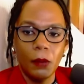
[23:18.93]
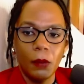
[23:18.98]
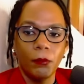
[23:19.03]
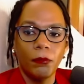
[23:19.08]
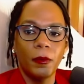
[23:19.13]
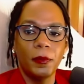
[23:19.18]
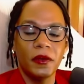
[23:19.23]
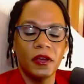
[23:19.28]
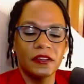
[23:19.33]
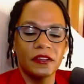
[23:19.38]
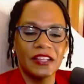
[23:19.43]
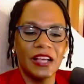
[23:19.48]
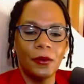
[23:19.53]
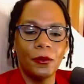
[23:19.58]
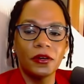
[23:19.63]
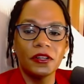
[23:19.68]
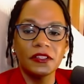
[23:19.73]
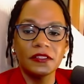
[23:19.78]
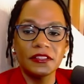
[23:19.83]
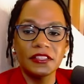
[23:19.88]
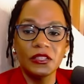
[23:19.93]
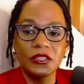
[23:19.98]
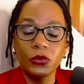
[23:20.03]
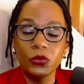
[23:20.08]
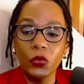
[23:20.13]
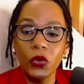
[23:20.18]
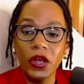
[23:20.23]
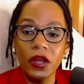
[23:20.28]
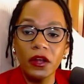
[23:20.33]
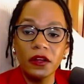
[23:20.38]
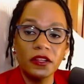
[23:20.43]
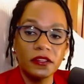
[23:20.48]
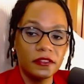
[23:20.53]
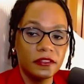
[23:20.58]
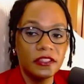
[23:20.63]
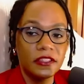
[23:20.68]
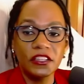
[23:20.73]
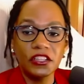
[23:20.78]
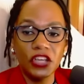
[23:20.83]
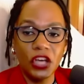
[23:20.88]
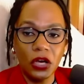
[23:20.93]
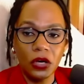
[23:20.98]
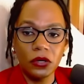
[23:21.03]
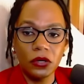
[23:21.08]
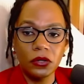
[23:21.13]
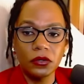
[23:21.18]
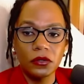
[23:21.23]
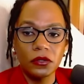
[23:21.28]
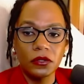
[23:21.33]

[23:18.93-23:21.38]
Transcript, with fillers: but because I want to see where doesn't it go.